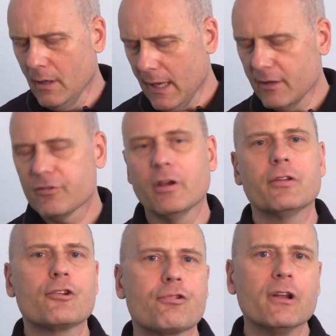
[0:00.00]
And
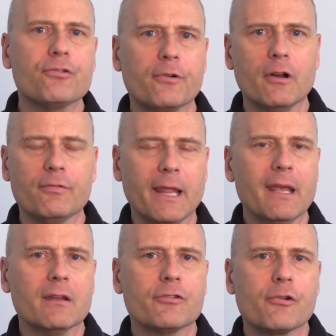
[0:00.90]
the transfer of
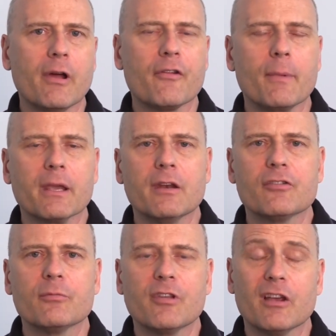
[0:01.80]
land through other
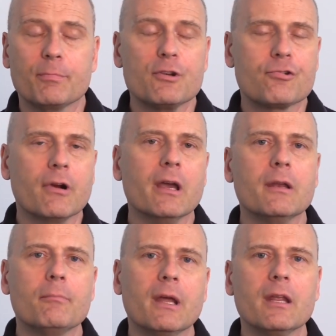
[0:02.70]
mechanisms has been
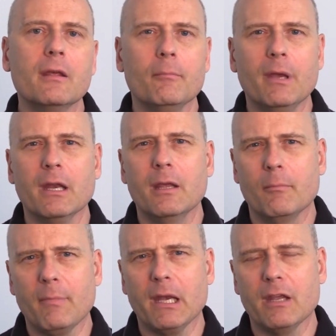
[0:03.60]
tried many, many,
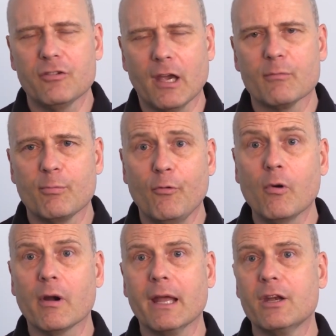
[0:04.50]
many times
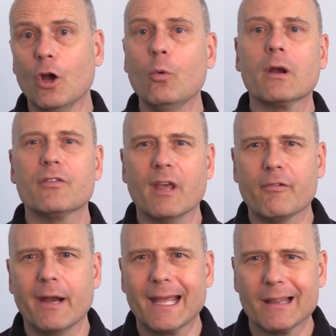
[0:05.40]
before, and no one has
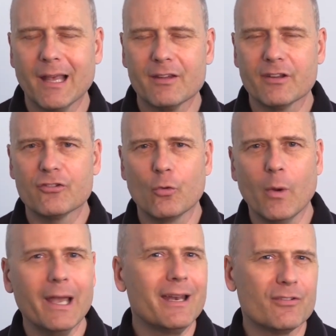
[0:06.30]
ever analyzed as to
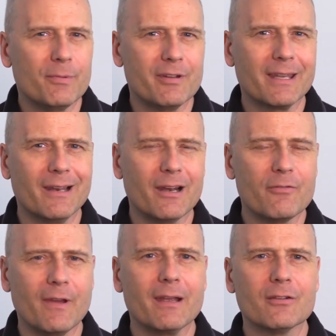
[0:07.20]
why it has particularly
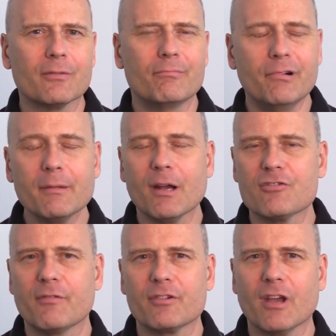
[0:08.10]
failed pretty
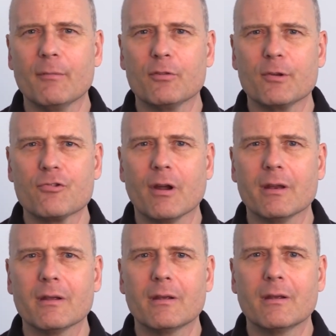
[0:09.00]
much every time it's been tried.